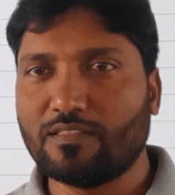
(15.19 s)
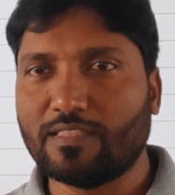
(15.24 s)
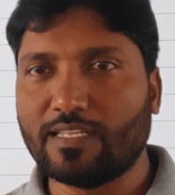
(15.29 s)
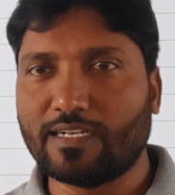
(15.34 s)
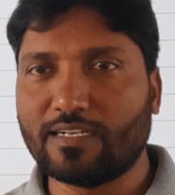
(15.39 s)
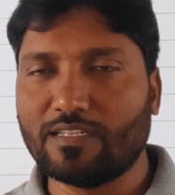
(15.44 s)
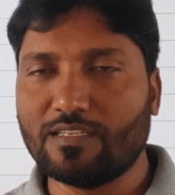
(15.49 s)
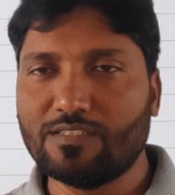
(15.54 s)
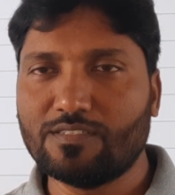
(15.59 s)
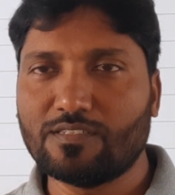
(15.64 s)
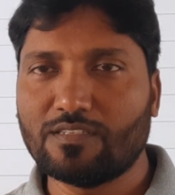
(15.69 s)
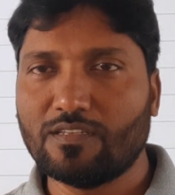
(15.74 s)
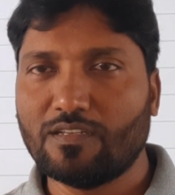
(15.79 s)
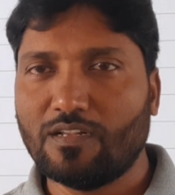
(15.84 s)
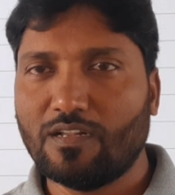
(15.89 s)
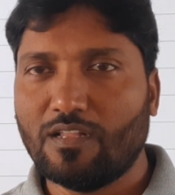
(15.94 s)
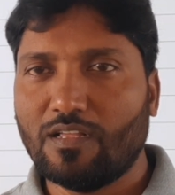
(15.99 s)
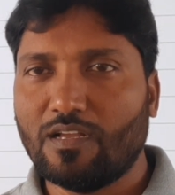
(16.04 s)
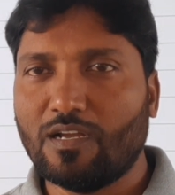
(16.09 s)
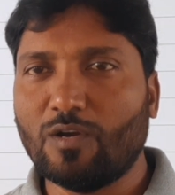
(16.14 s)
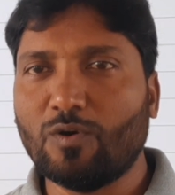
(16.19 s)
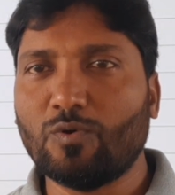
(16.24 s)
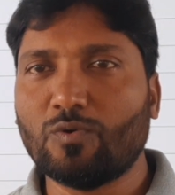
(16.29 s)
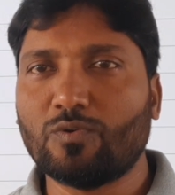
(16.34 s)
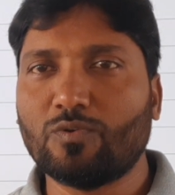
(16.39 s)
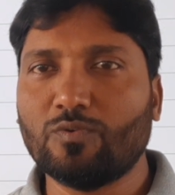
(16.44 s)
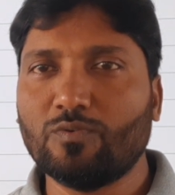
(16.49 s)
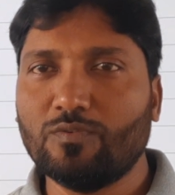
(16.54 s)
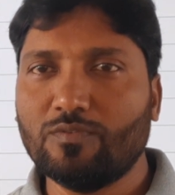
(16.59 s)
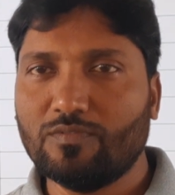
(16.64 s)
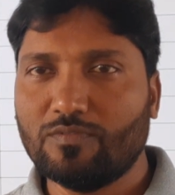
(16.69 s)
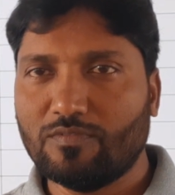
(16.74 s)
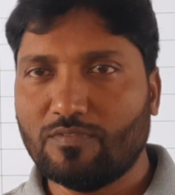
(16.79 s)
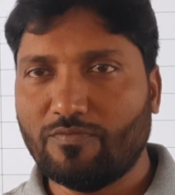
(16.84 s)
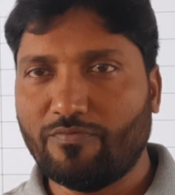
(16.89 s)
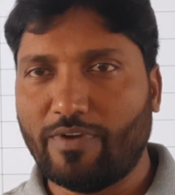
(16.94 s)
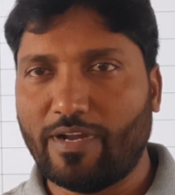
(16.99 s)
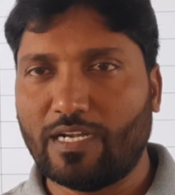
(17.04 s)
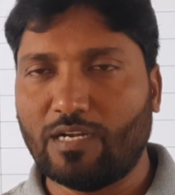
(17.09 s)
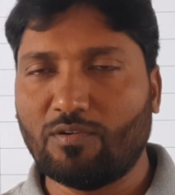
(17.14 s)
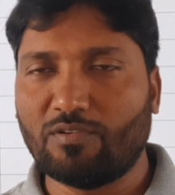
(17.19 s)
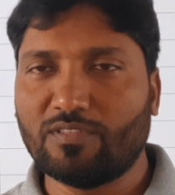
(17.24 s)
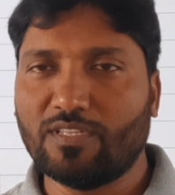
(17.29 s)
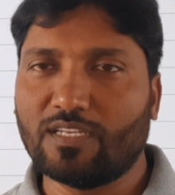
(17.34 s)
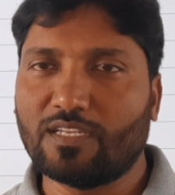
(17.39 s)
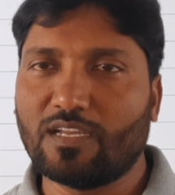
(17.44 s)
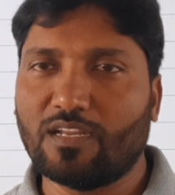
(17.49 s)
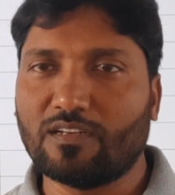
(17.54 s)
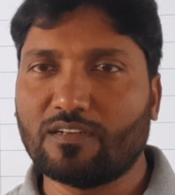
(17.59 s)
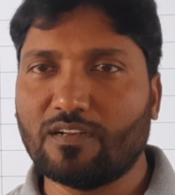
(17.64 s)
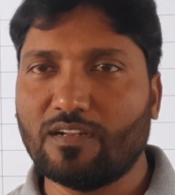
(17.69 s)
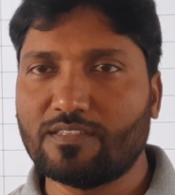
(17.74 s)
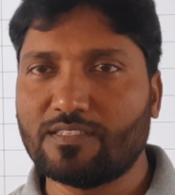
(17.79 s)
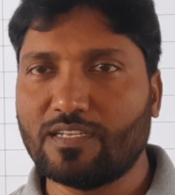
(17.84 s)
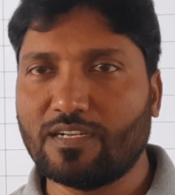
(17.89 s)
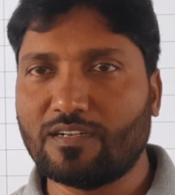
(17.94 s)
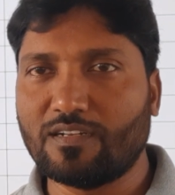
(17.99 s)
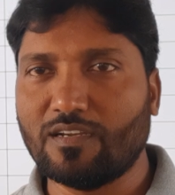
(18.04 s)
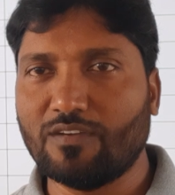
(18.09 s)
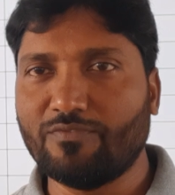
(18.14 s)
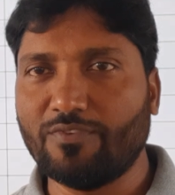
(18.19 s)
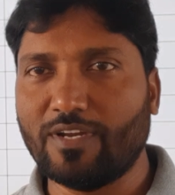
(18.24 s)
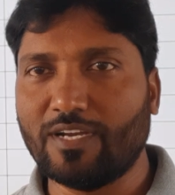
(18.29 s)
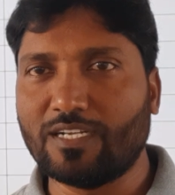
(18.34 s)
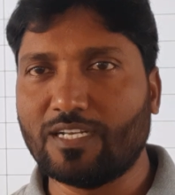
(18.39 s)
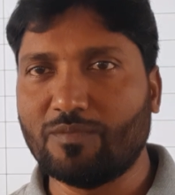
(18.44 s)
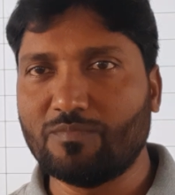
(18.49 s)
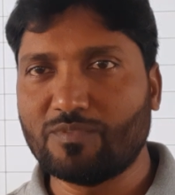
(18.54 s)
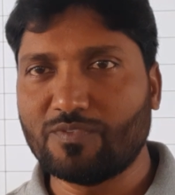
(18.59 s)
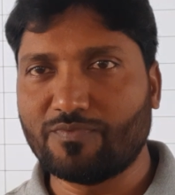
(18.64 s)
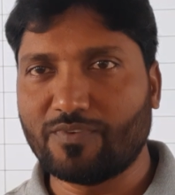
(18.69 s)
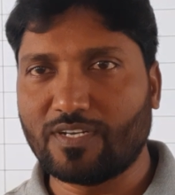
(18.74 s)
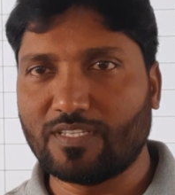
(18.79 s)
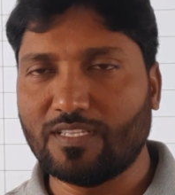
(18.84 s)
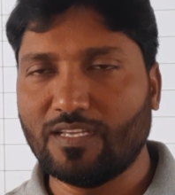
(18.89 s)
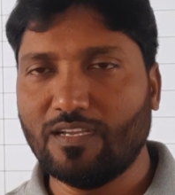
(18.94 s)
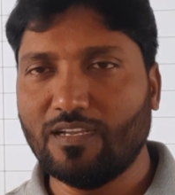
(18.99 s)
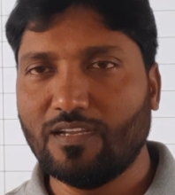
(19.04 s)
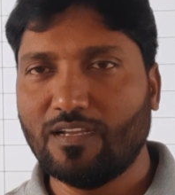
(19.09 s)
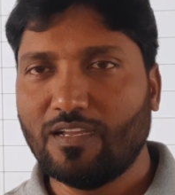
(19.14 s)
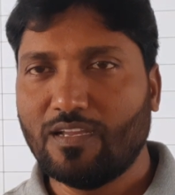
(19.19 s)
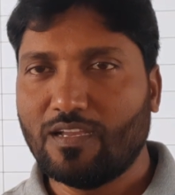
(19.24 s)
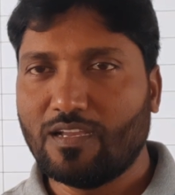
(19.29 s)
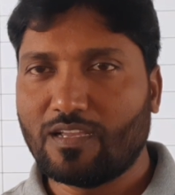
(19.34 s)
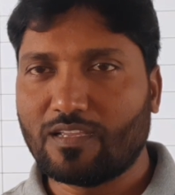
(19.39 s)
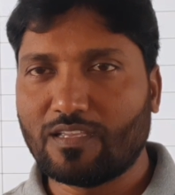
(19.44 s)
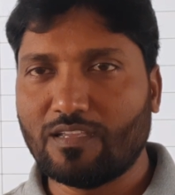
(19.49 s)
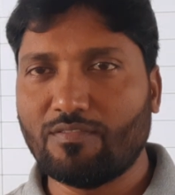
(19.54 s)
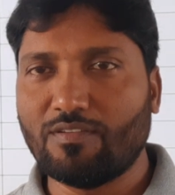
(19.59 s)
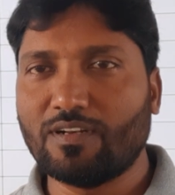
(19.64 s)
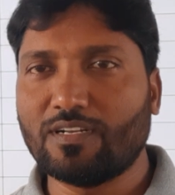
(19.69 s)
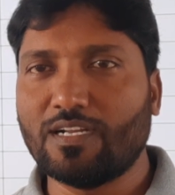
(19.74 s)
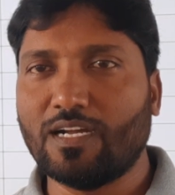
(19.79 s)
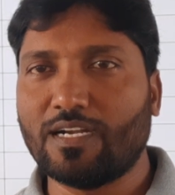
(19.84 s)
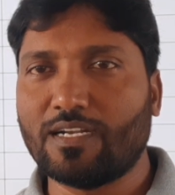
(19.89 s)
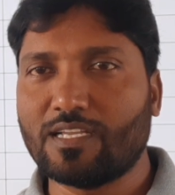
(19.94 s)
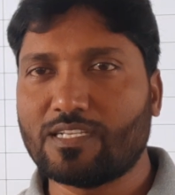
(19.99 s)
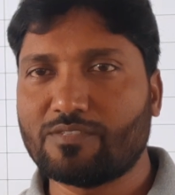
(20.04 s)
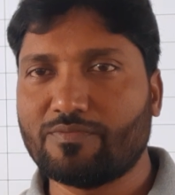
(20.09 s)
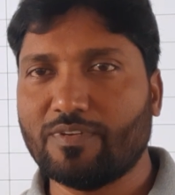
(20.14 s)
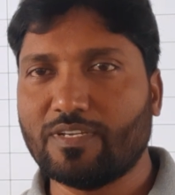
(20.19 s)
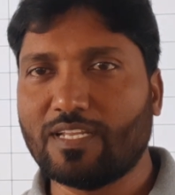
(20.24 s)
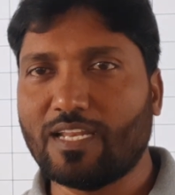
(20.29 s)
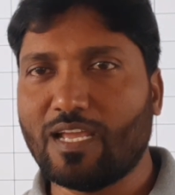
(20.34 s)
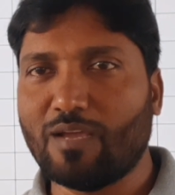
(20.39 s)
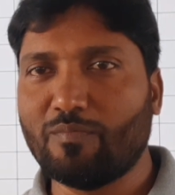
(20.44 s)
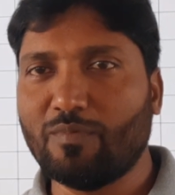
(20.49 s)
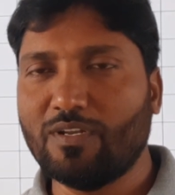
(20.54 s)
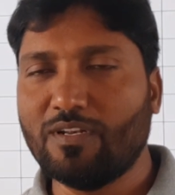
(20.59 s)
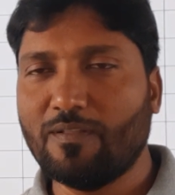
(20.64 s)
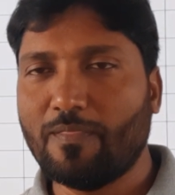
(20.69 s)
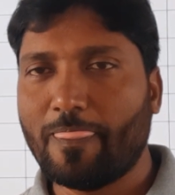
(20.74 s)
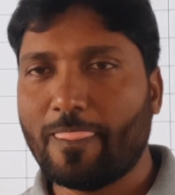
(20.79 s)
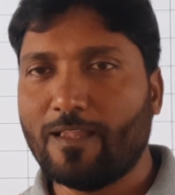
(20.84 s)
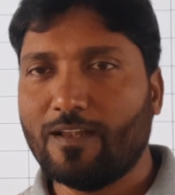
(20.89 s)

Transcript: that is how to find out the canonical set of items for the given context-free grammar.